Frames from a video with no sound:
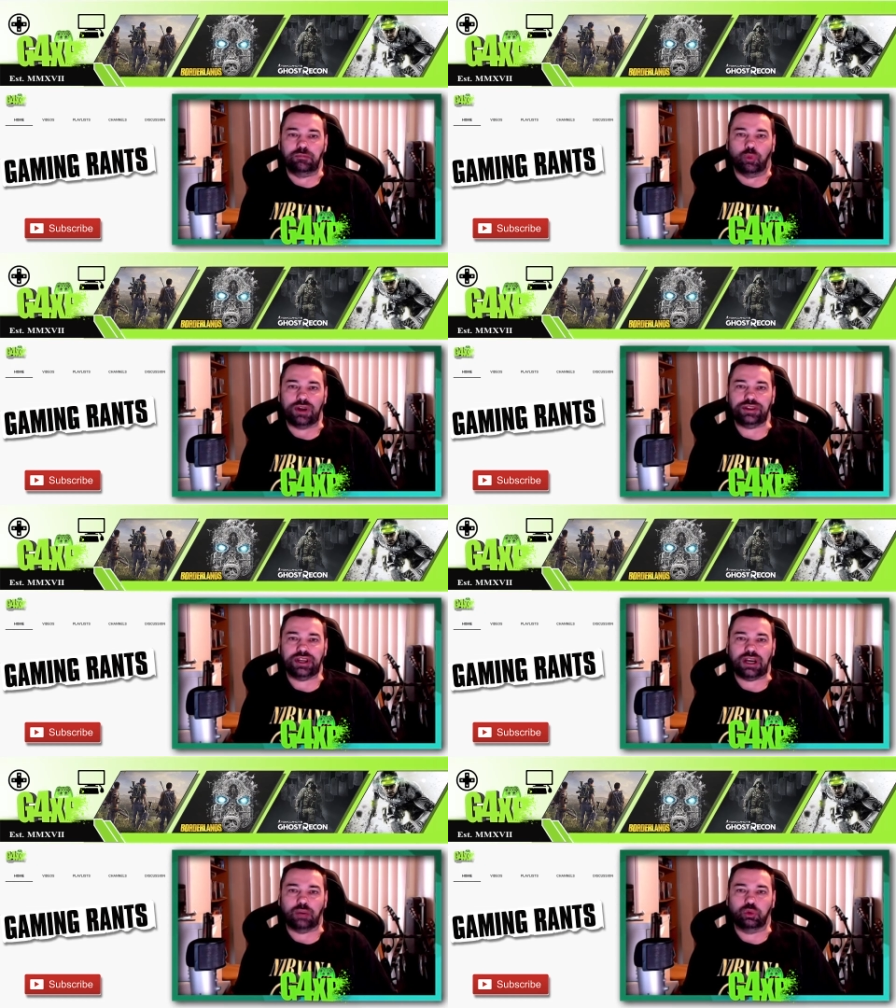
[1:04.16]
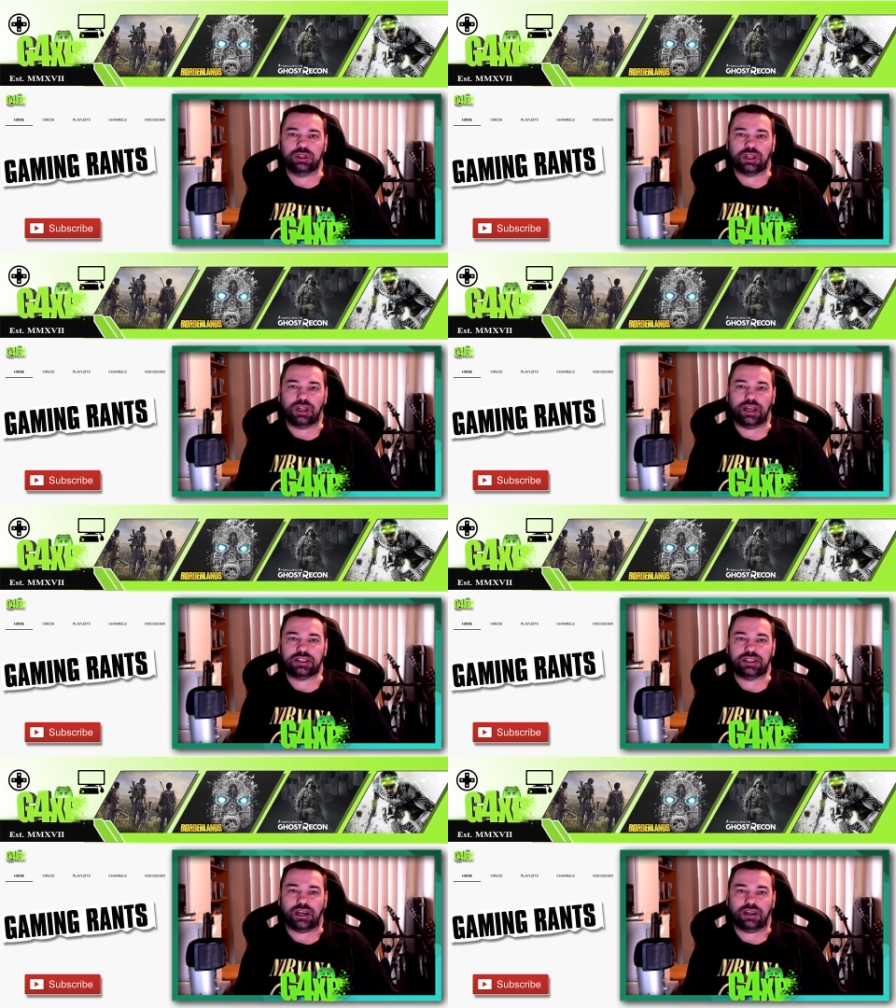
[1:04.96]
one thing I would
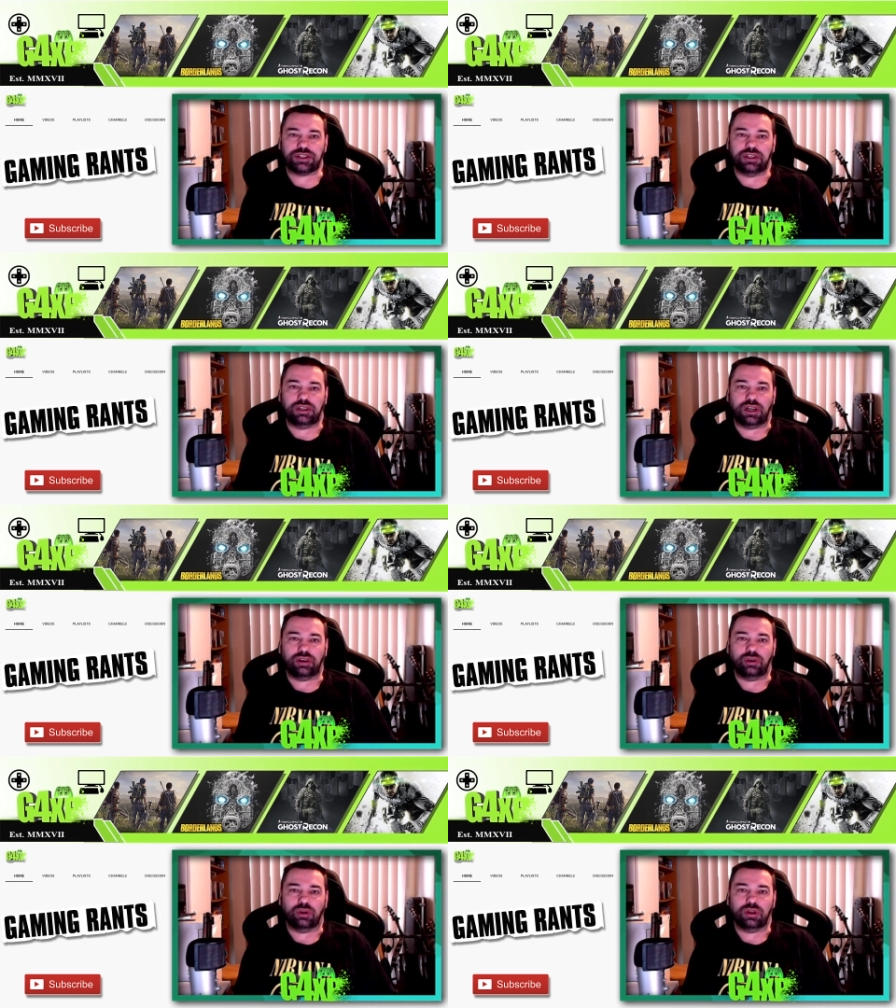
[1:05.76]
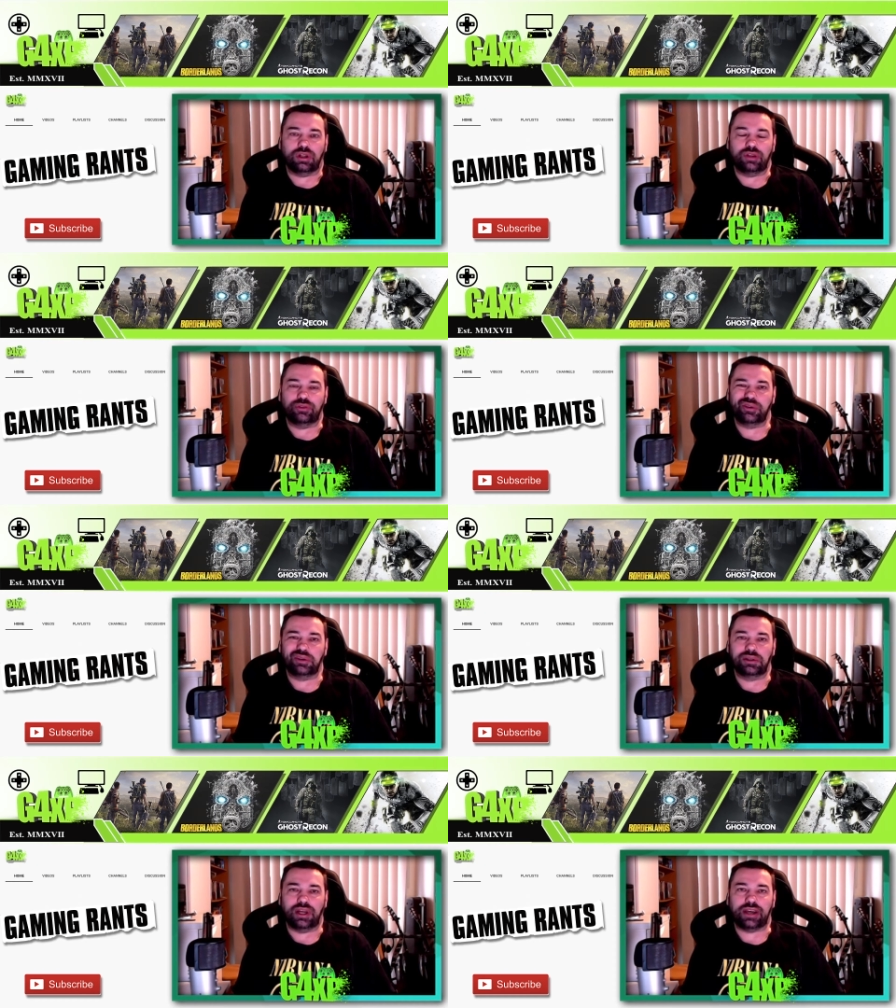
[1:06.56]
like to ask you, and I don't
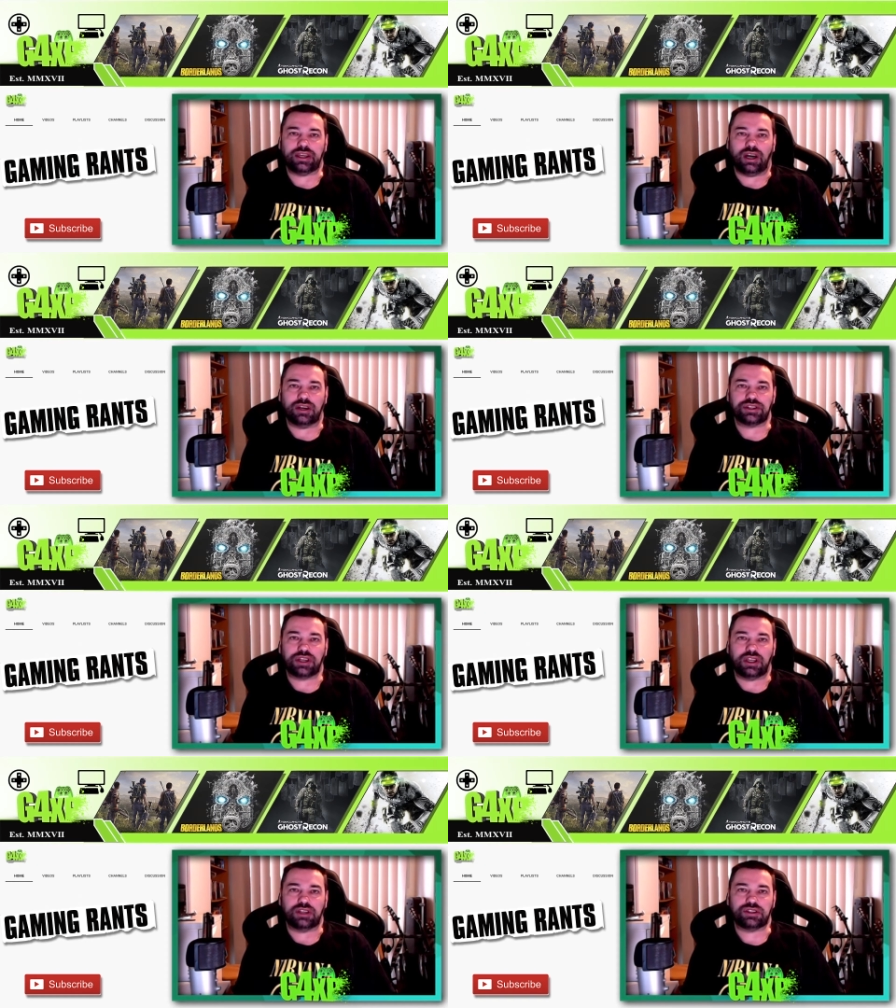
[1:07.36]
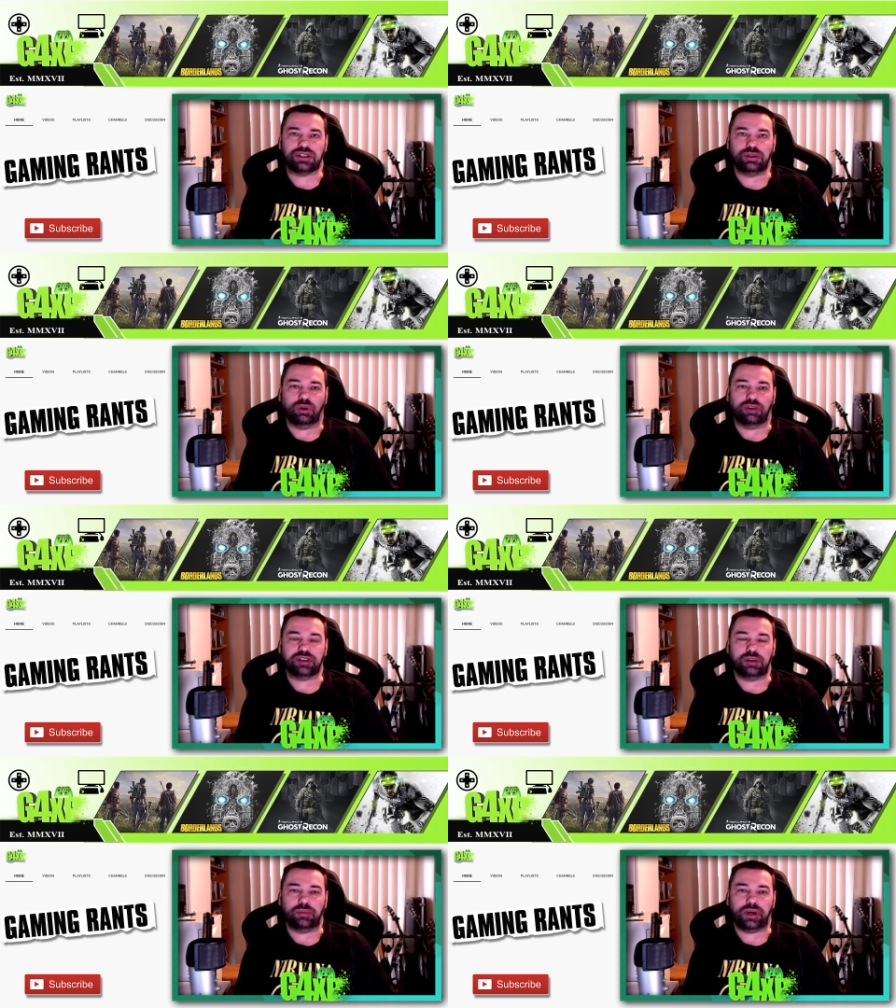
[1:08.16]
really like asking this too
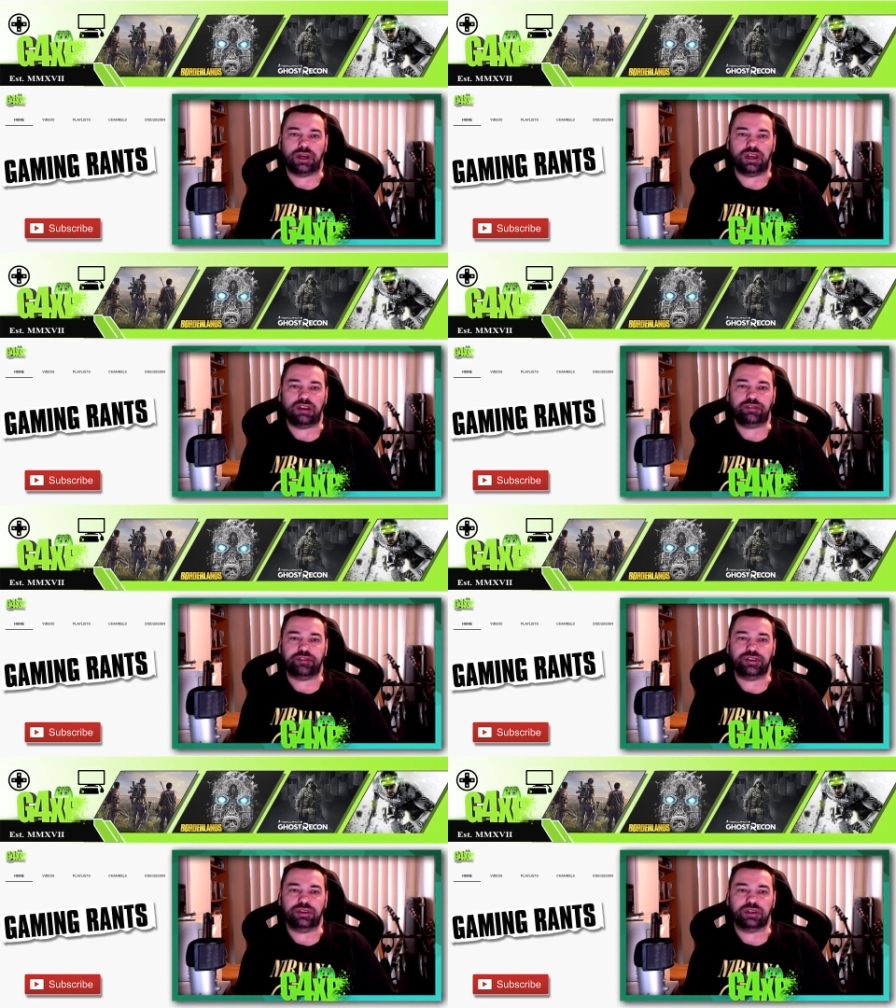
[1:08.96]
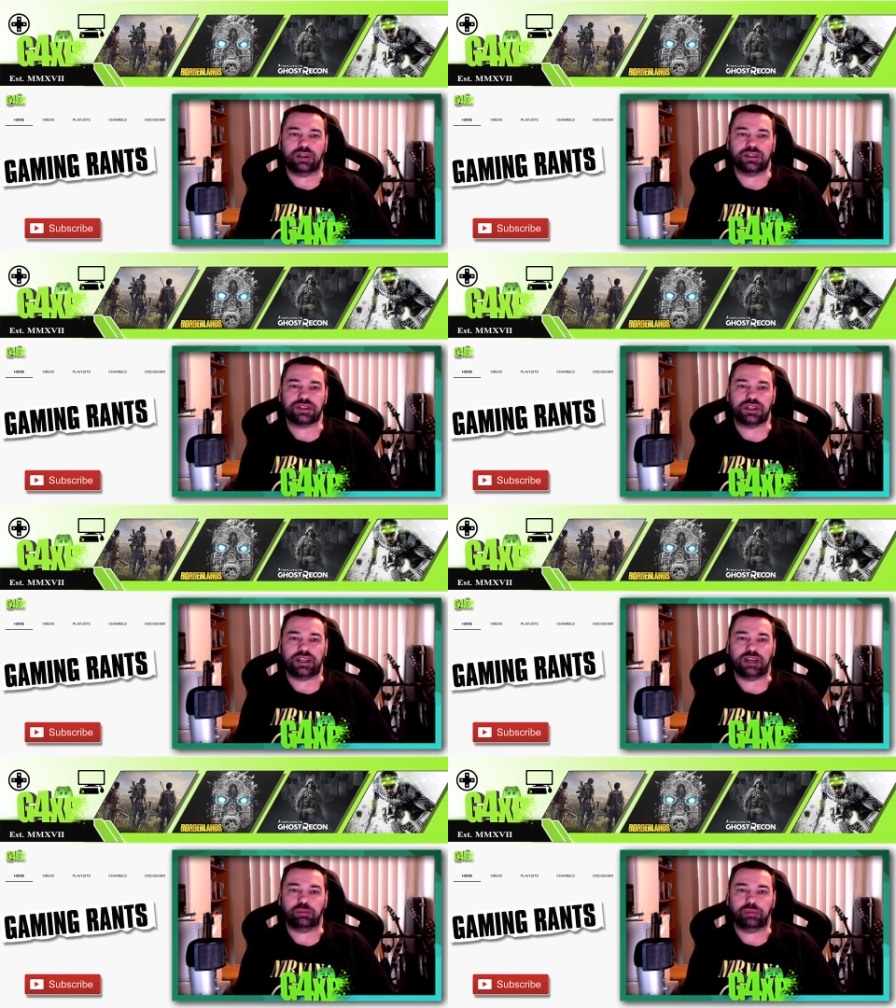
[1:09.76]
often, but if you guys could
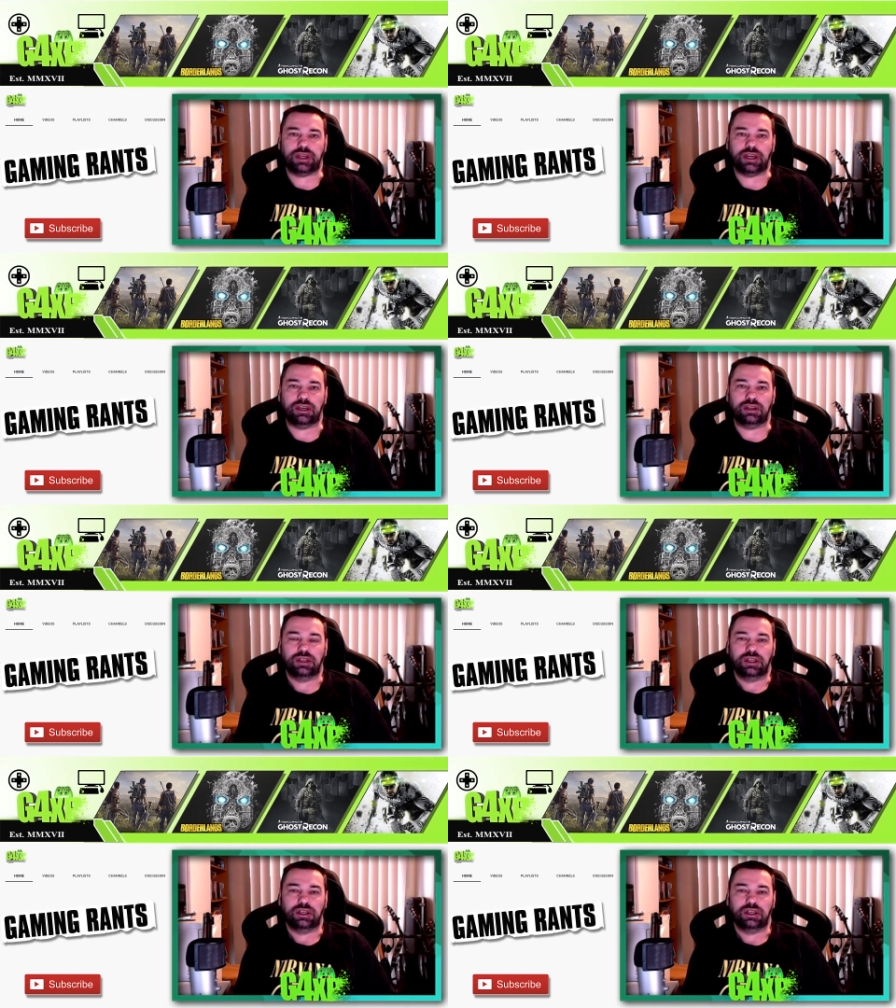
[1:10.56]
help me out,